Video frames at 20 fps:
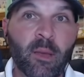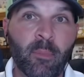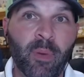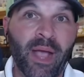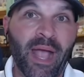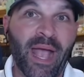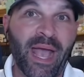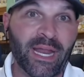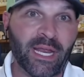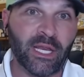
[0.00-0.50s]

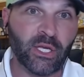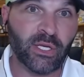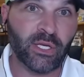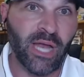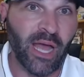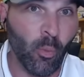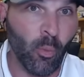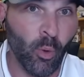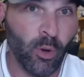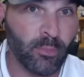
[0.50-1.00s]
by adding
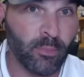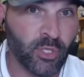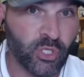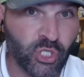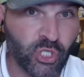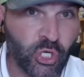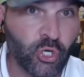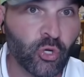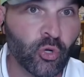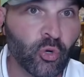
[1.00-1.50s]
not 1, but
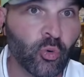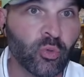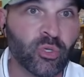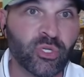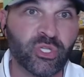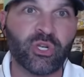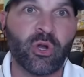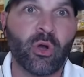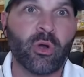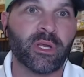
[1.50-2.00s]
2
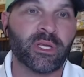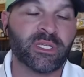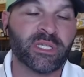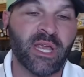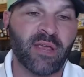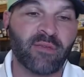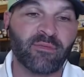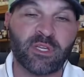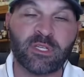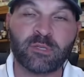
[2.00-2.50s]
starting
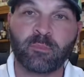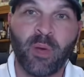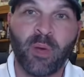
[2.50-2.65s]
safeties.